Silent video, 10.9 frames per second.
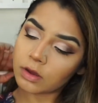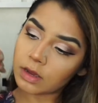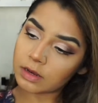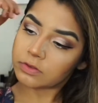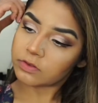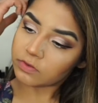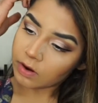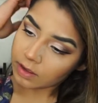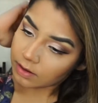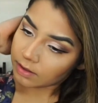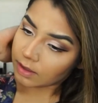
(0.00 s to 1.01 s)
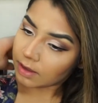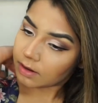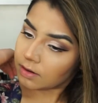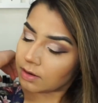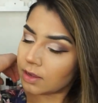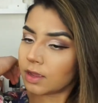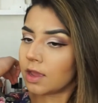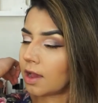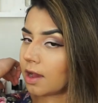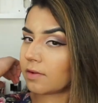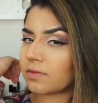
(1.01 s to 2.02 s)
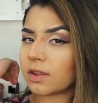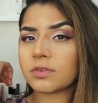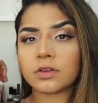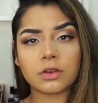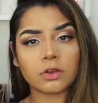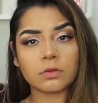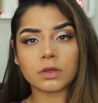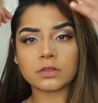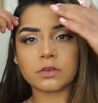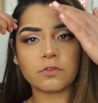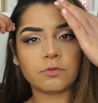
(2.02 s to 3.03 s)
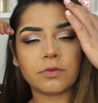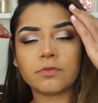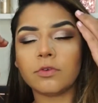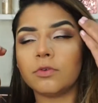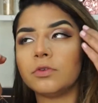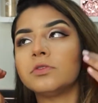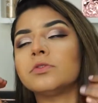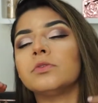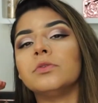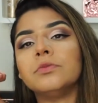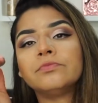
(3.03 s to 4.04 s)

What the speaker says: I need to try that again. I've never done it on myself before, so